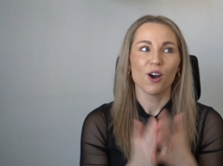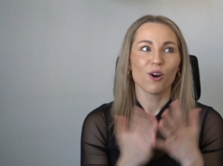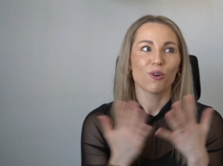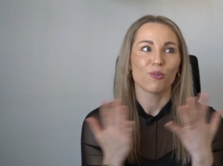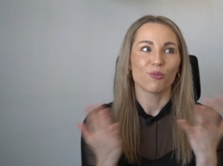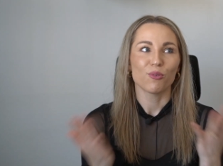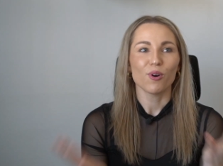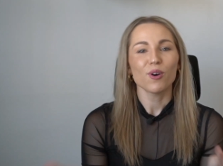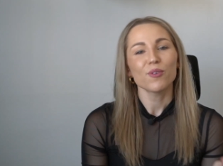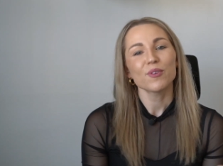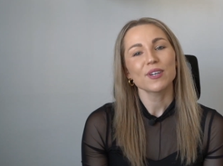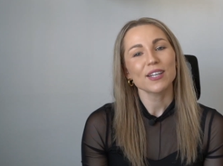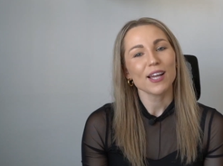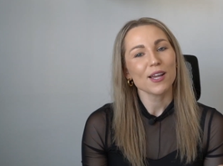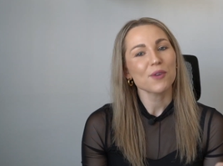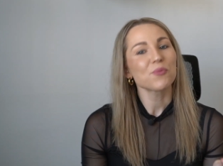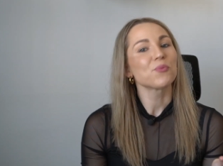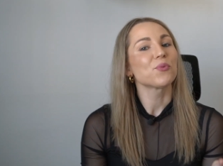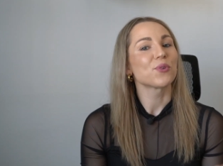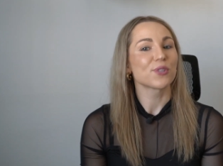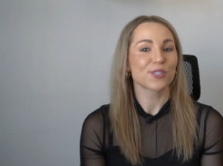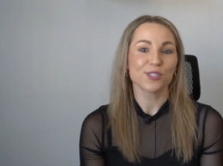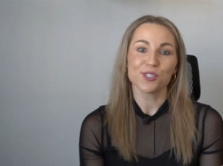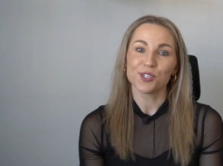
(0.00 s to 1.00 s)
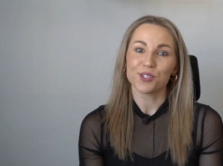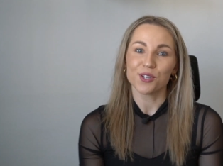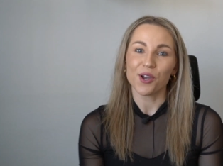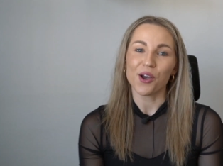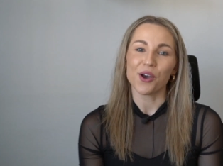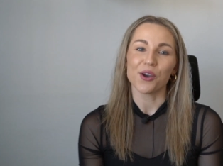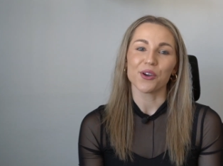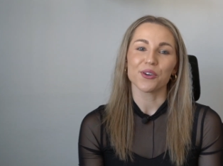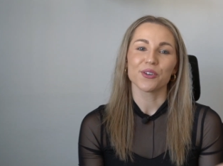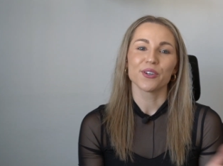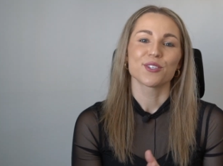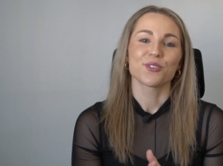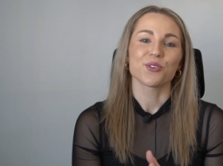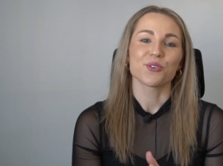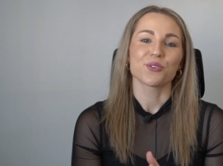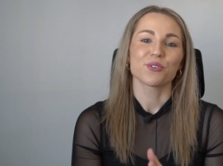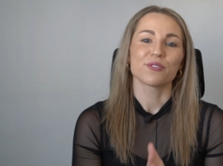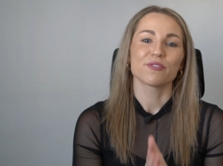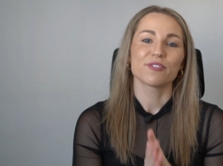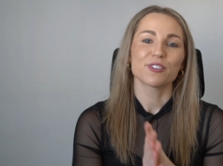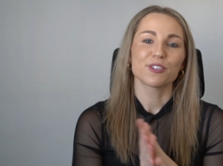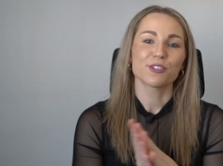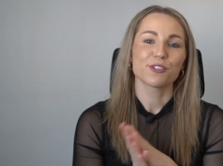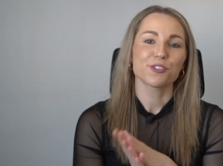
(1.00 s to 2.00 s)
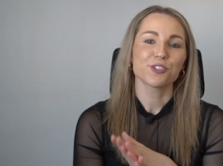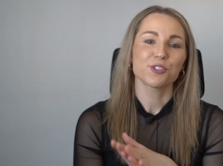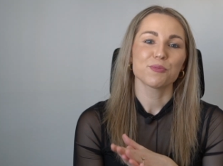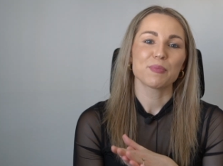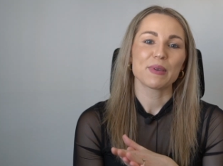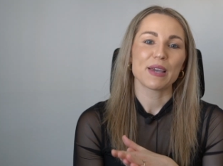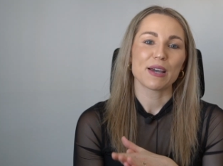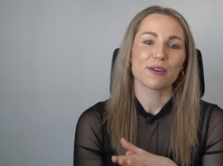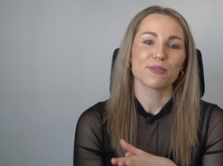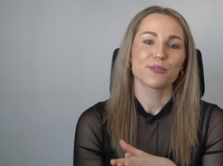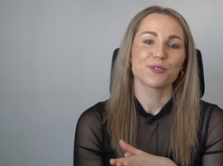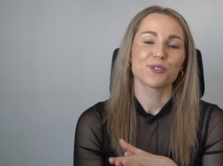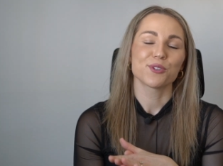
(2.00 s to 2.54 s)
what would I want to know? So your video should be able